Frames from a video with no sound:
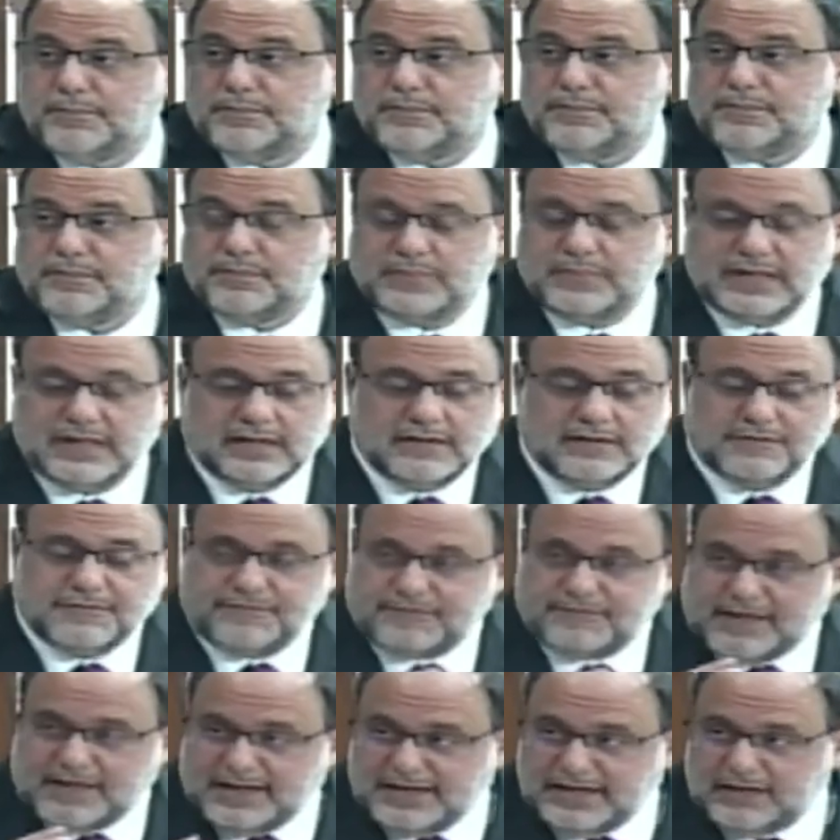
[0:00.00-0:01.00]
being
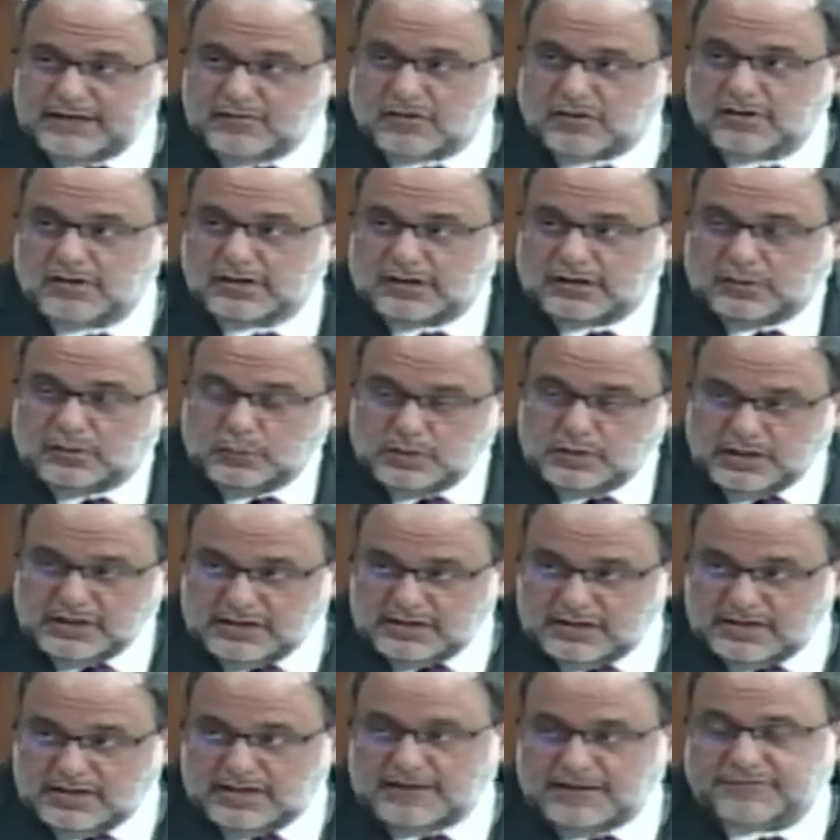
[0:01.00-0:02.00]
defined or included in the
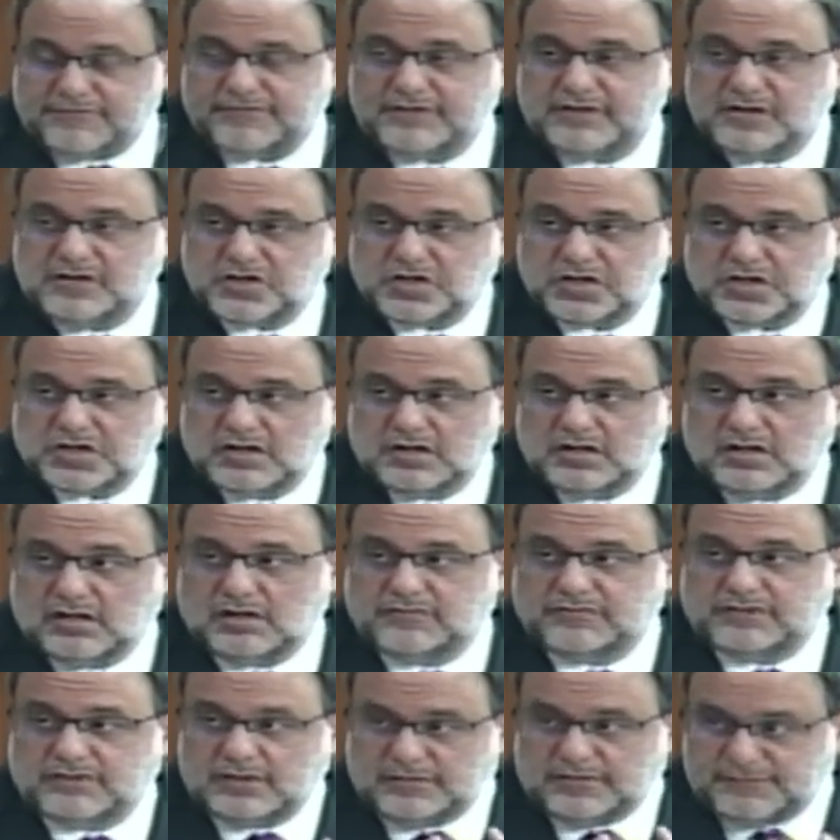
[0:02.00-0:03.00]
definition of an
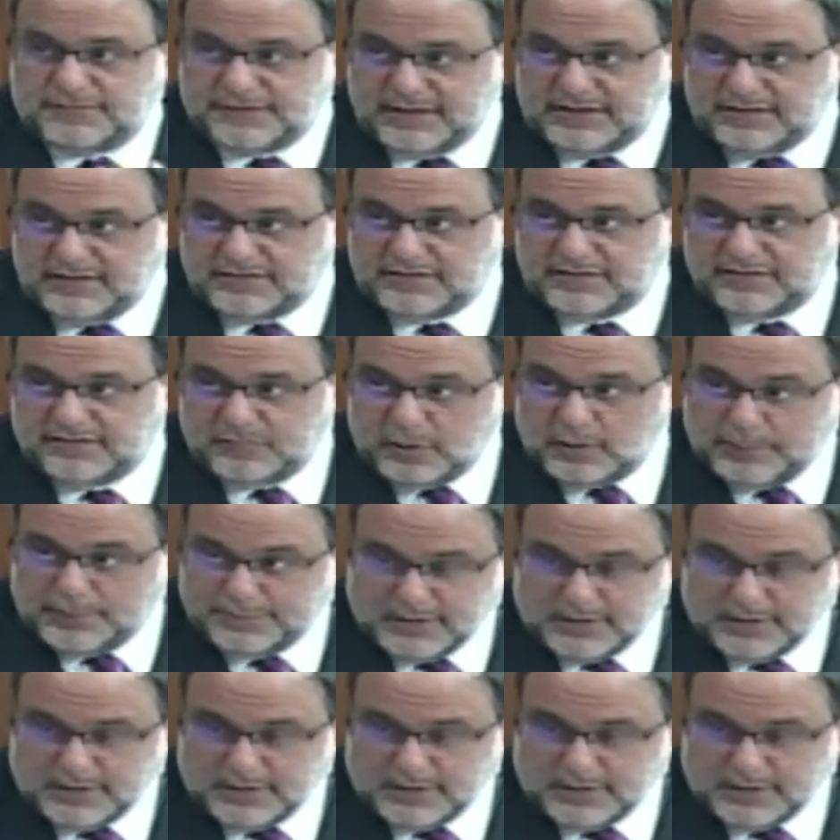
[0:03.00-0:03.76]
offensive weapon.